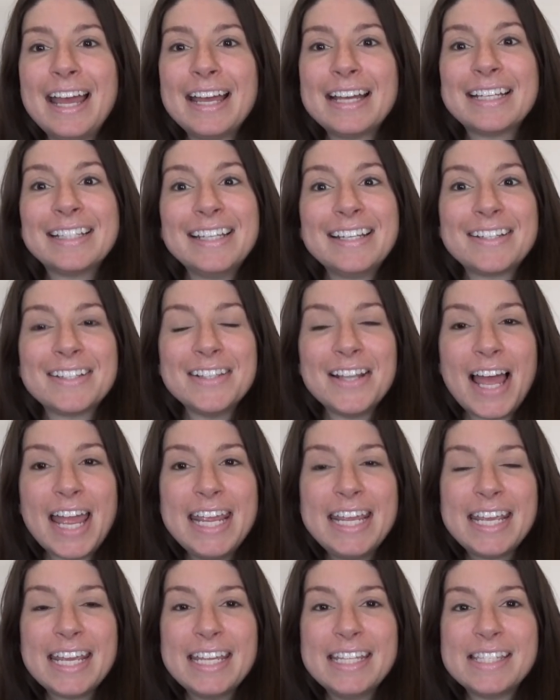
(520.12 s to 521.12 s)
click
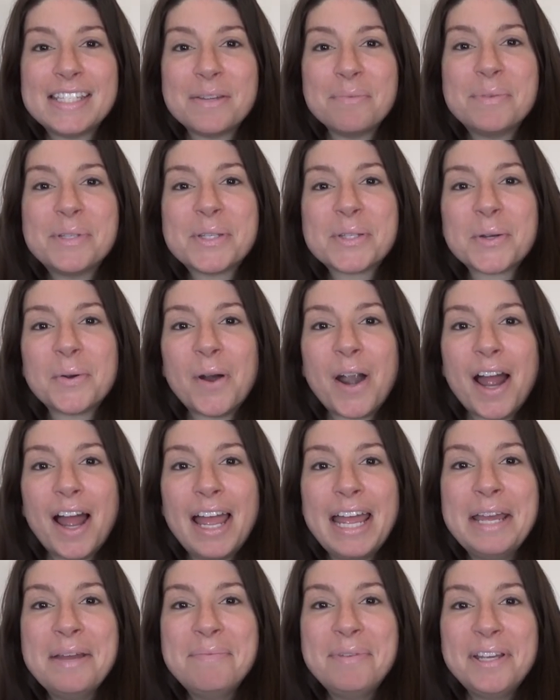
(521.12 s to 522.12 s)
like and
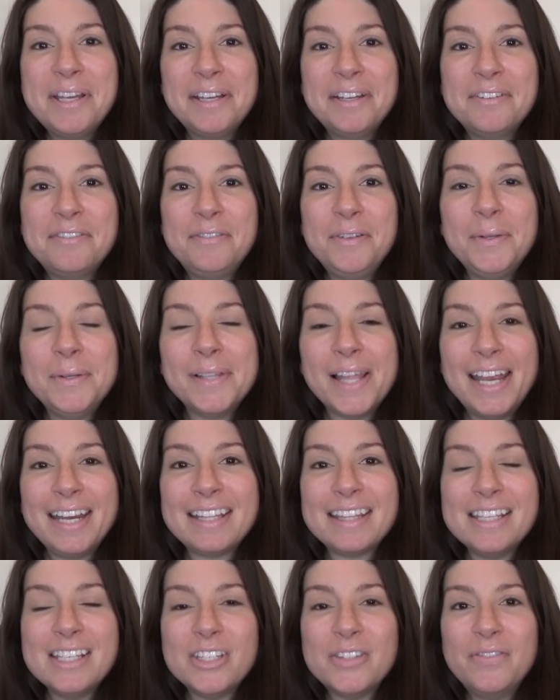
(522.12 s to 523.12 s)
subscribe if you like
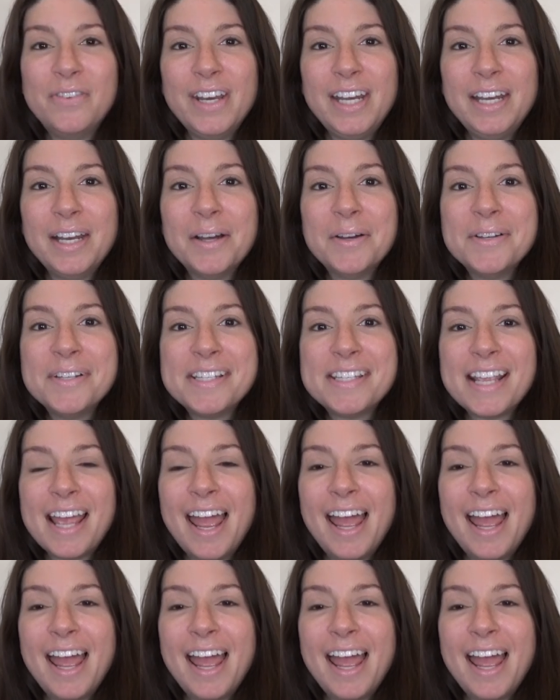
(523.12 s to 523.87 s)
these videos,